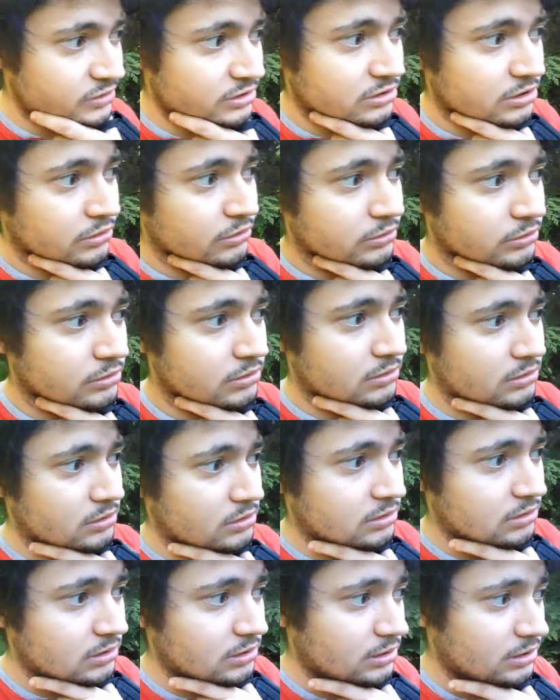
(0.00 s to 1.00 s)
Stone,
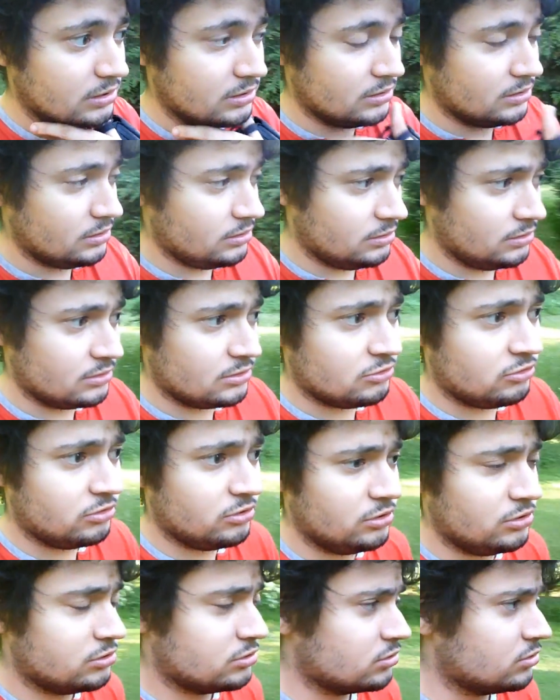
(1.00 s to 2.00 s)
in the
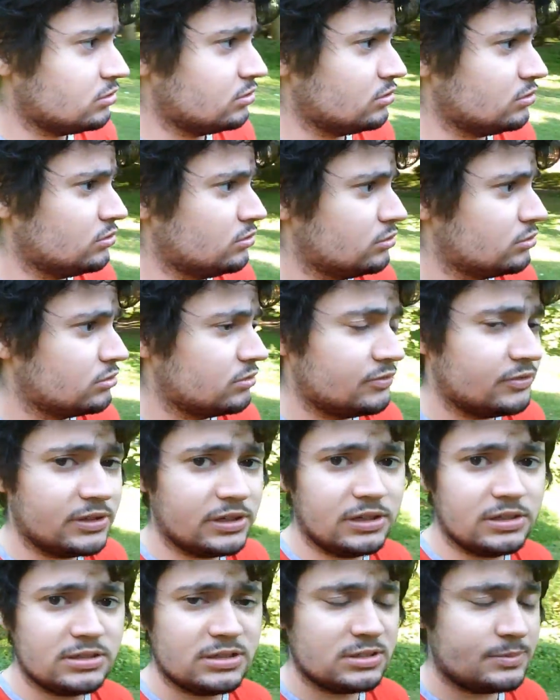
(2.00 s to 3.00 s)
chronological order of
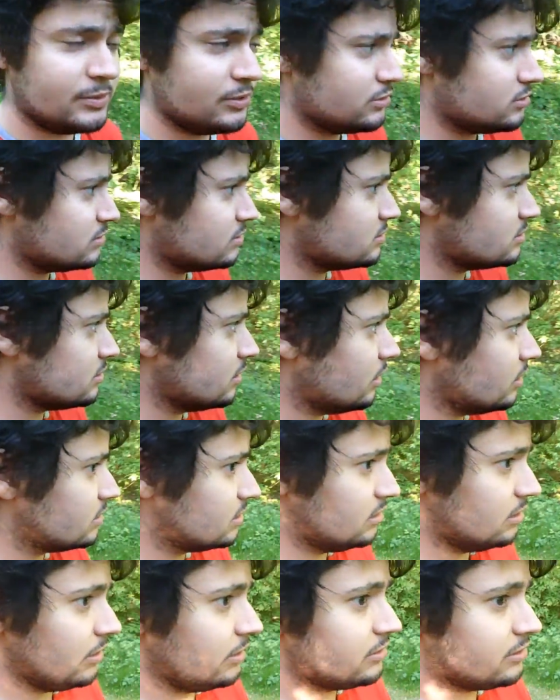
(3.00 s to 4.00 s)
things, are supposed to start
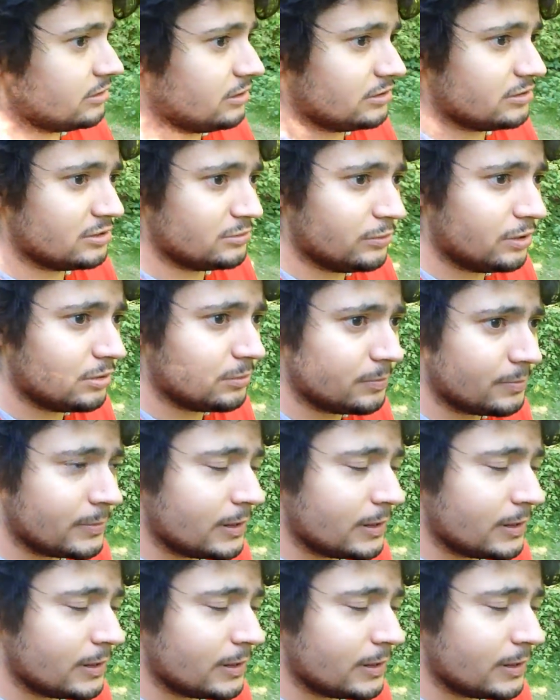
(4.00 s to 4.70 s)
in 1991.